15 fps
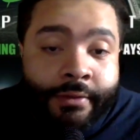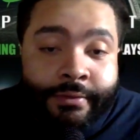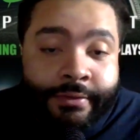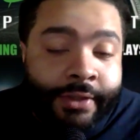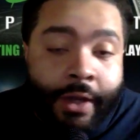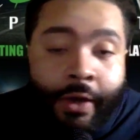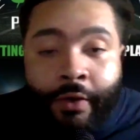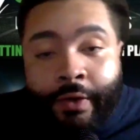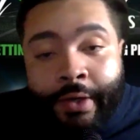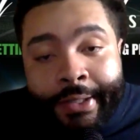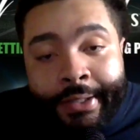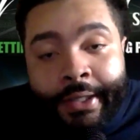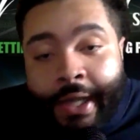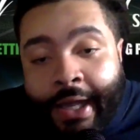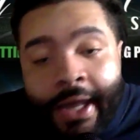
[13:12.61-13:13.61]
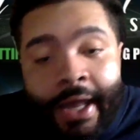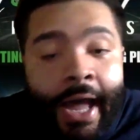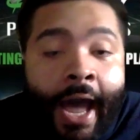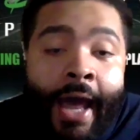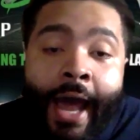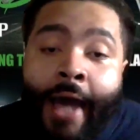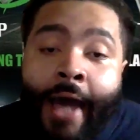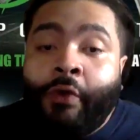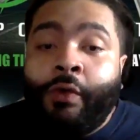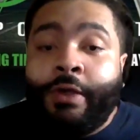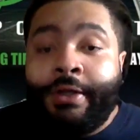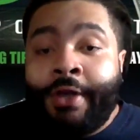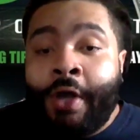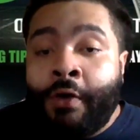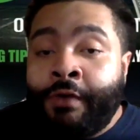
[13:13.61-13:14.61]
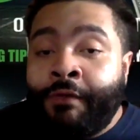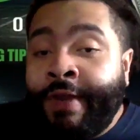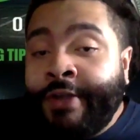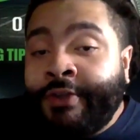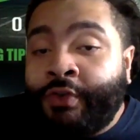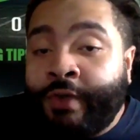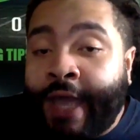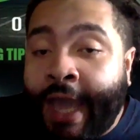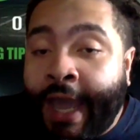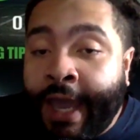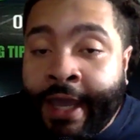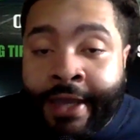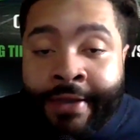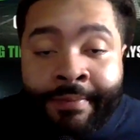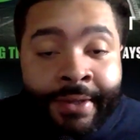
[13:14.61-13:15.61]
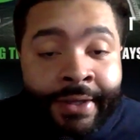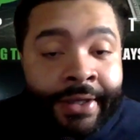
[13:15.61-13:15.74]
So, I don't really know. Divisional game,